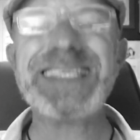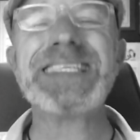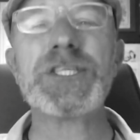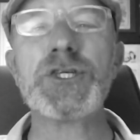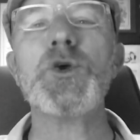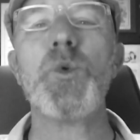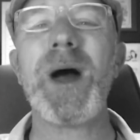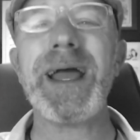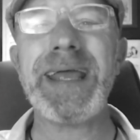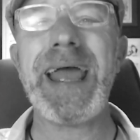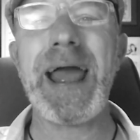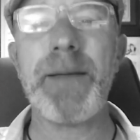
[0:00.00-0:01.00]
This is who I
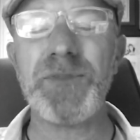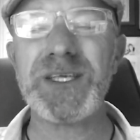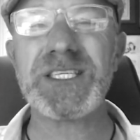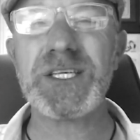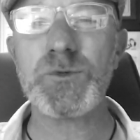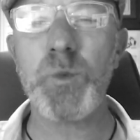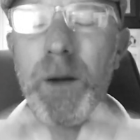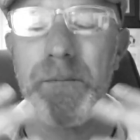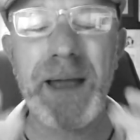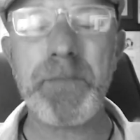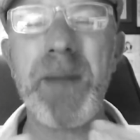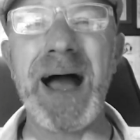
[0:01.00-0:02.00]
am. This is what
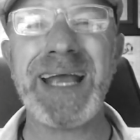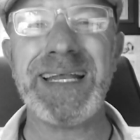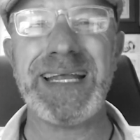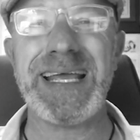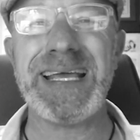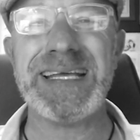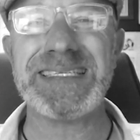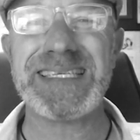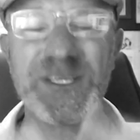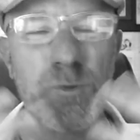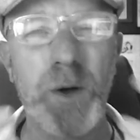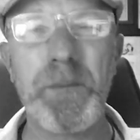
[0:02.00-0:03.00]
my mind is.
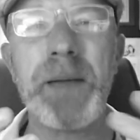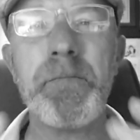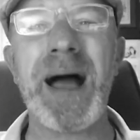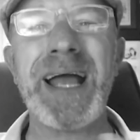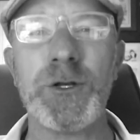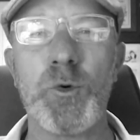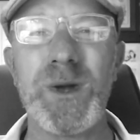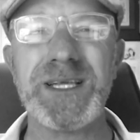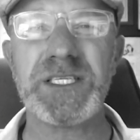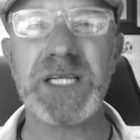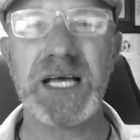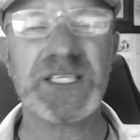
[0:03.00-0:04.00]
This is what my mind
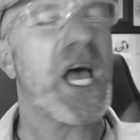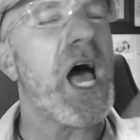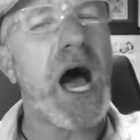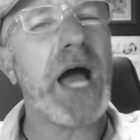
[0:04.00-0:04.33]
always does.